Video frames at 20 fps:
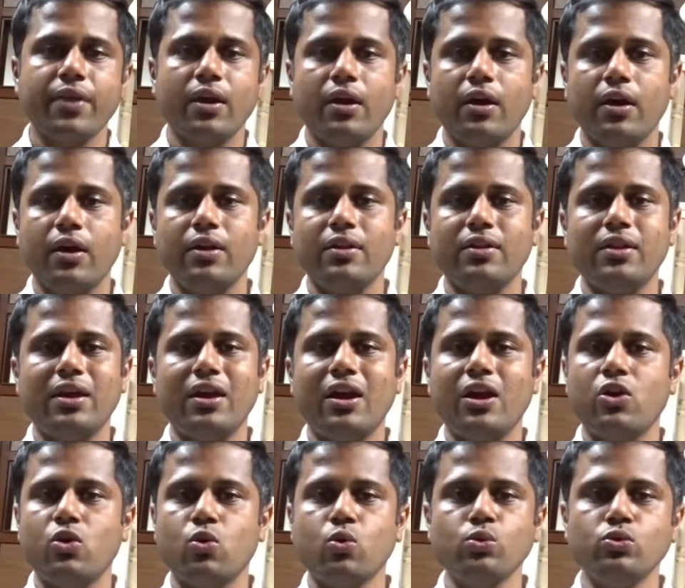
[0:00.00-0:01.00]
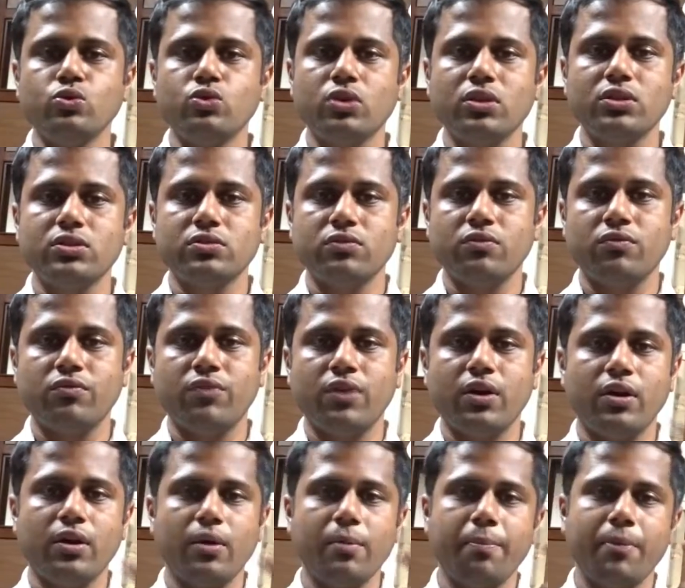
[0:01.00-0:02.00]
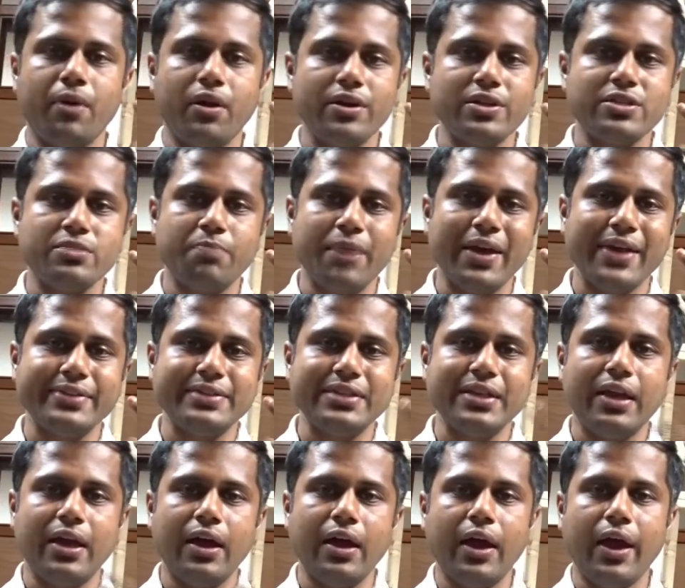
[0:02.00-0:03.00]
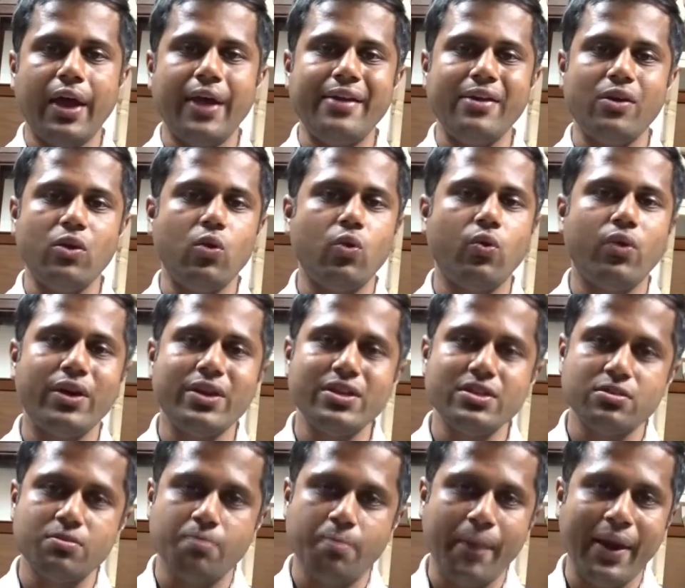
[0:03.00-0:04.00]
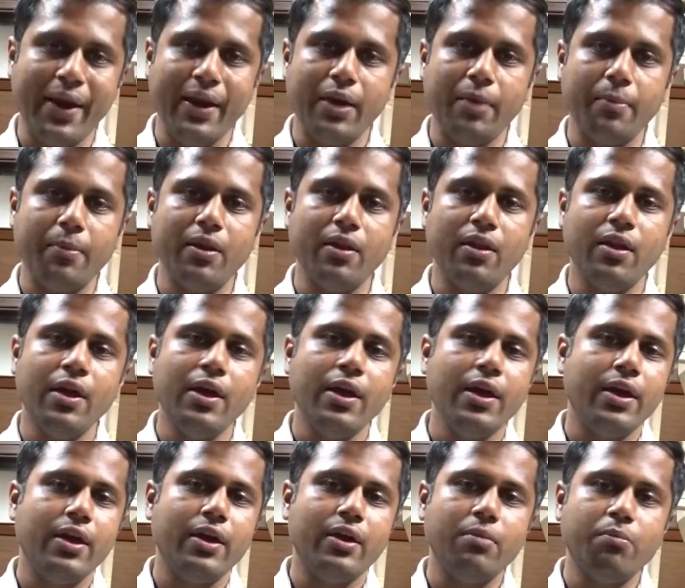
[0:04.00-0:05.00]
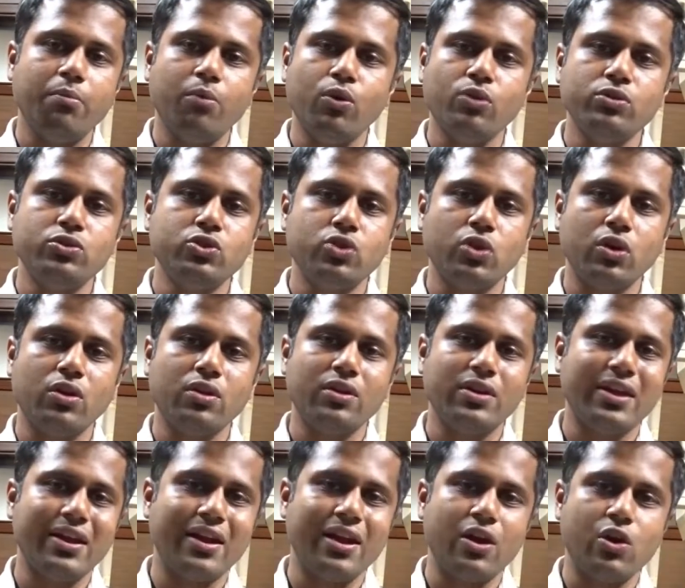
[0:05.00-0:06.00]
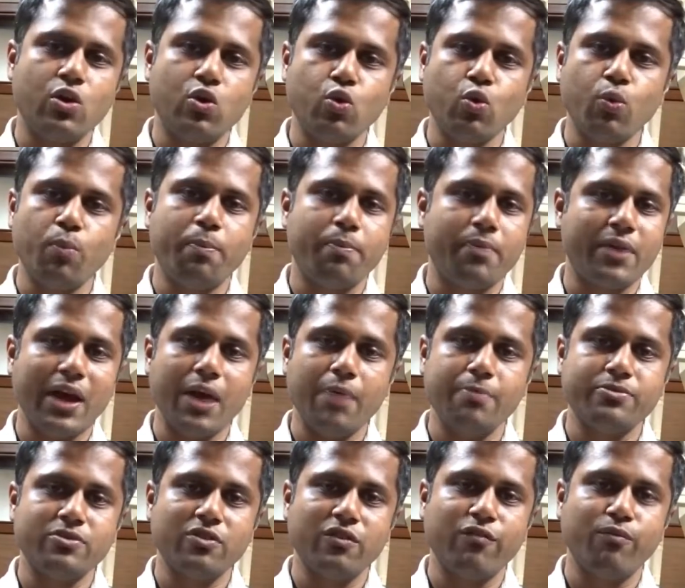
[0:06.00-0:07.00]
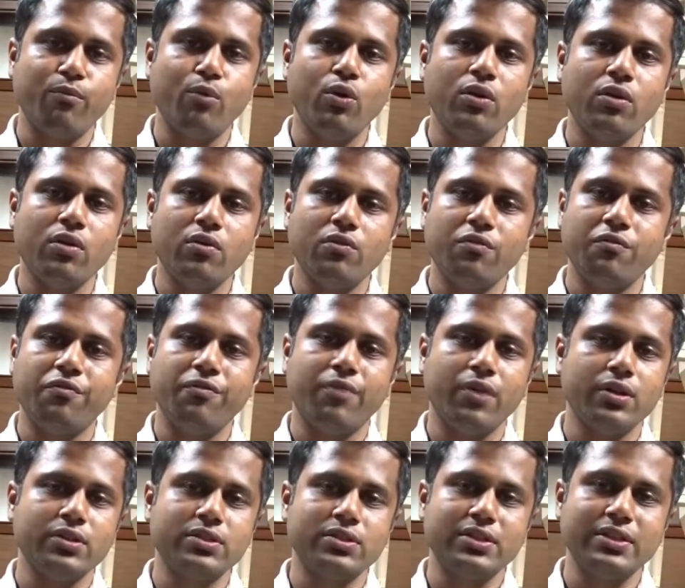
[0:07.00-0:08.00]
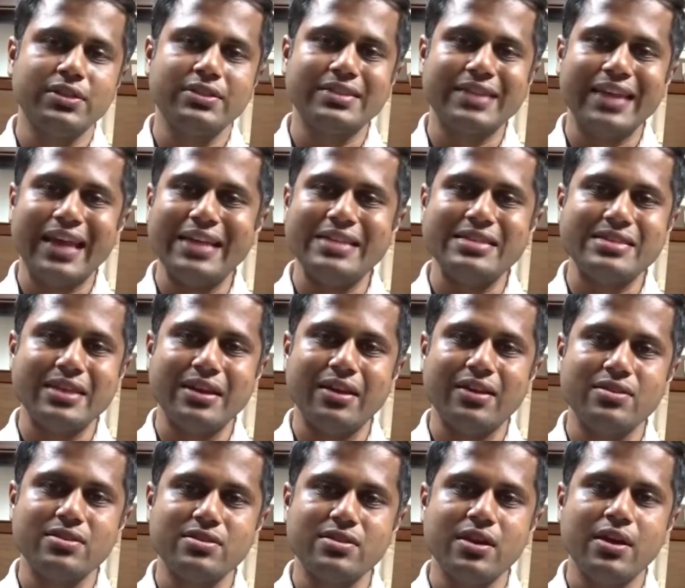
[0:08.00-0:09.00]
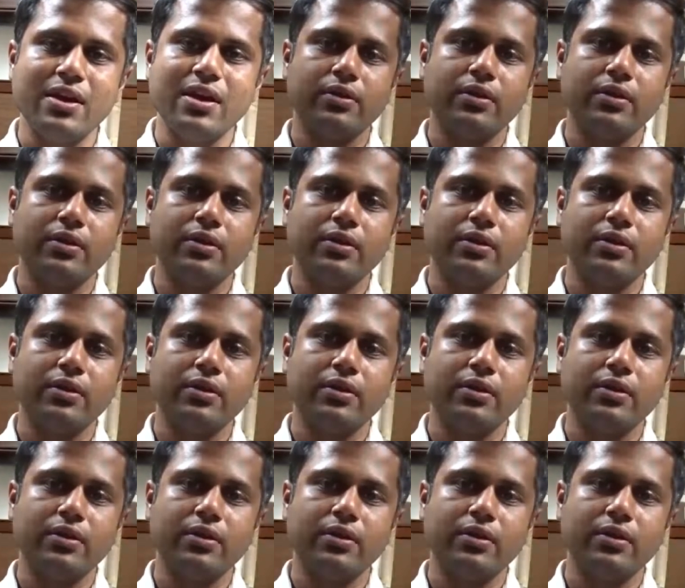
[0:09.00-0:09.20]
There are two jaws, one upper is maxilla and lower is mandible. In both jaw there are two types of bone. First is cancellous.